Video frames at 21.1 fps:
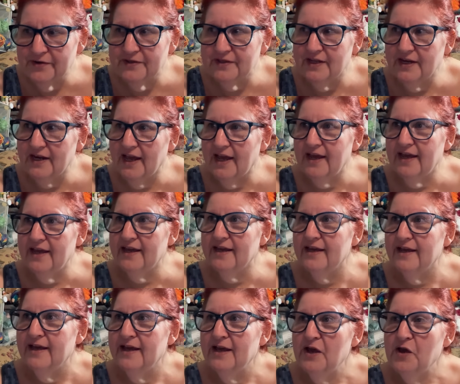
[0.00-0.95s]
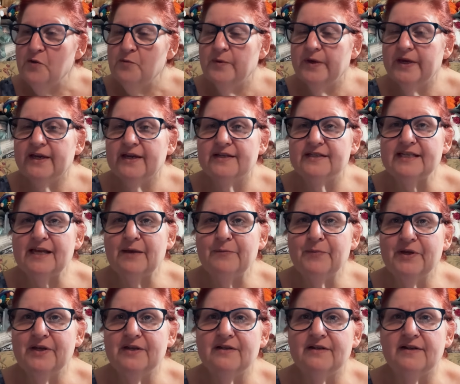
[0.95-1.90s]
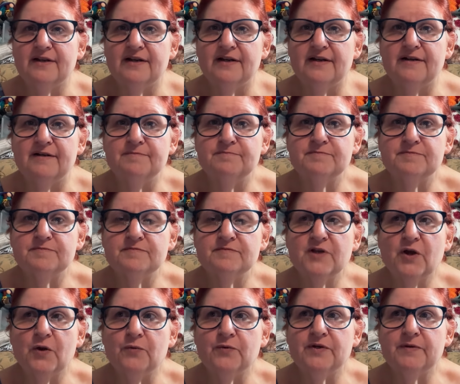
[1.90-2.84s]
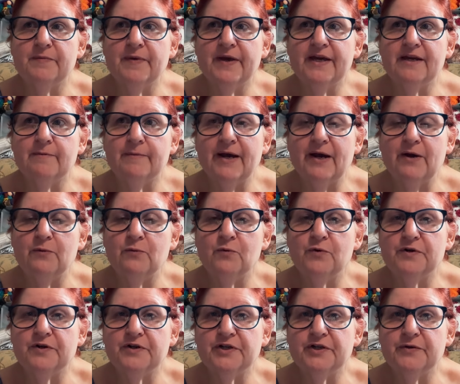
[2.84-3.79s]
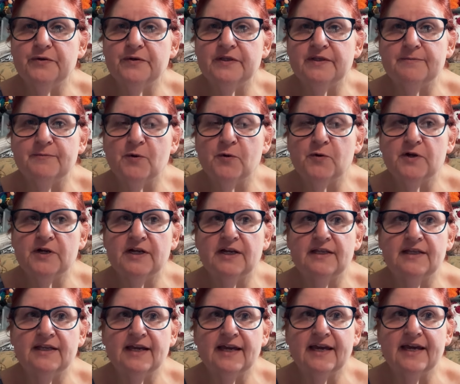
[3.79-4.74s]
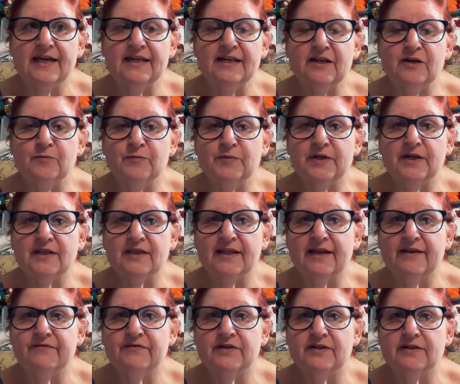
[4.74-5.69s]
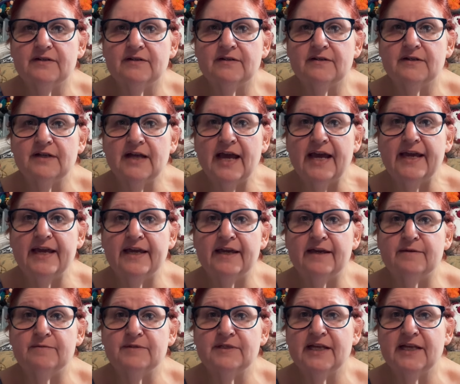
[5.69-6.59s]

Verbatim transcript: in the day because I've been uh, going to bed about 1 or 2 in the morning and then getting up at 11 a.m.